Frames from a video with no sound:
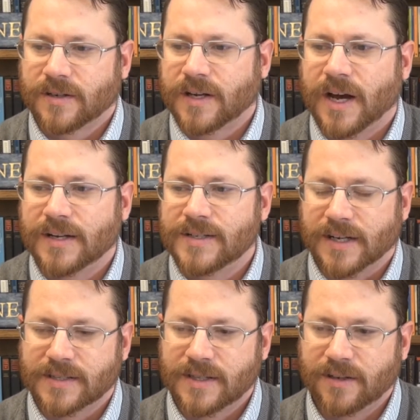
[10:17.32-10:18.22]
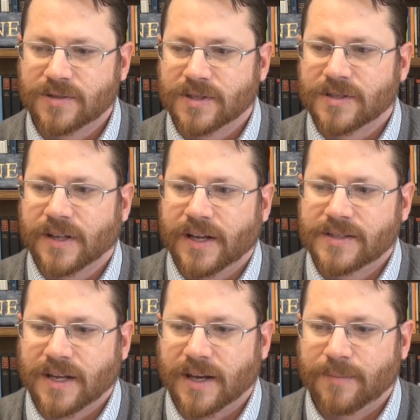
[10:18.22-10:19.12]
context, they used this
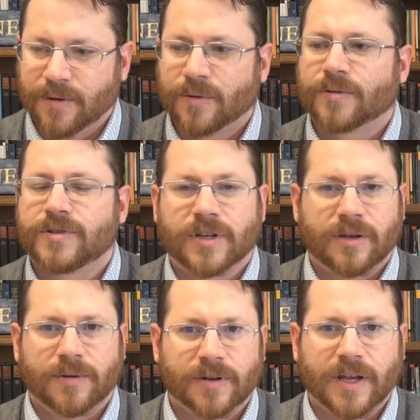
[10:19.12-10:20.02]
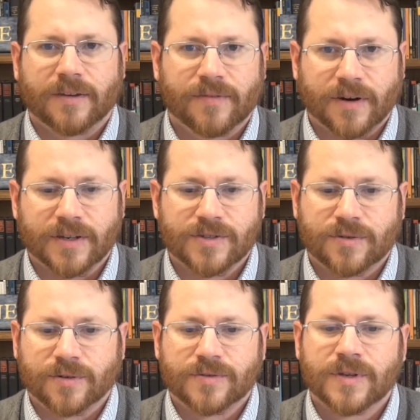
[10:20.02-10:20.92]
landscape in order to communicate various
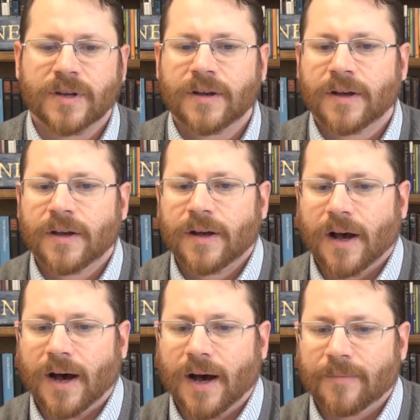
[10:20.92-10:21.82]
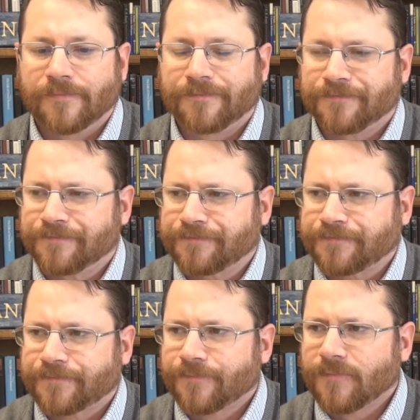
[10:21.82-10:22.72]
truths. And
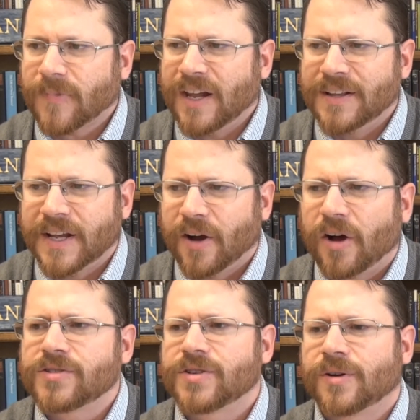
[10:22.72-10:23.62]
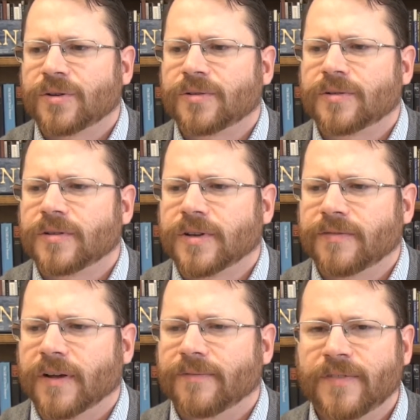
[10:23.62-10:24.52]
they also
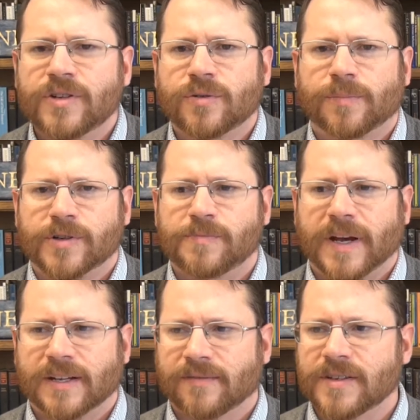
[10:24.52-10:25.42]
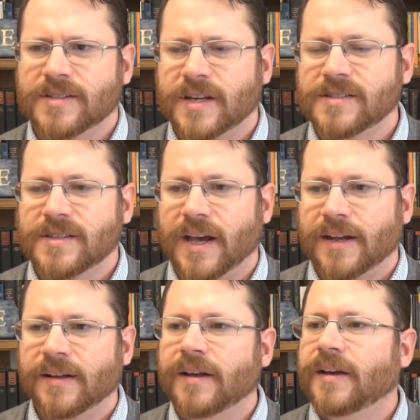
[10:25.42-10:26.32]
developed visual perspective, the sense
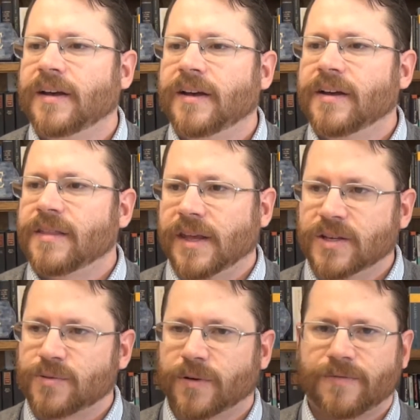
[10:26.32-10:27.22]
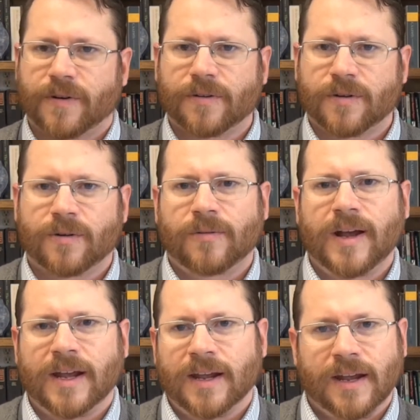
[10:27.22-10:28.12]
that things were further
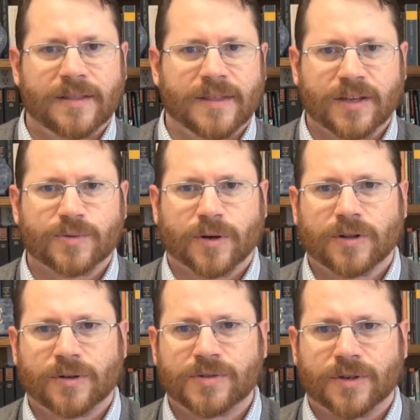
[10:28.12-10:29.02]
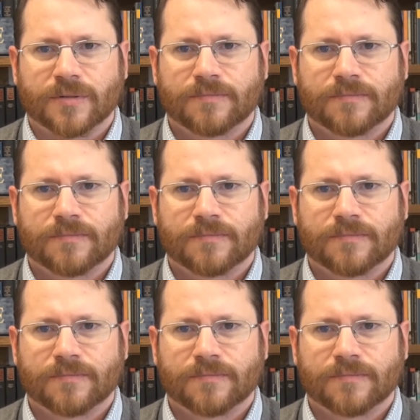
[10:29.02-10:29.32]
away and things were closer.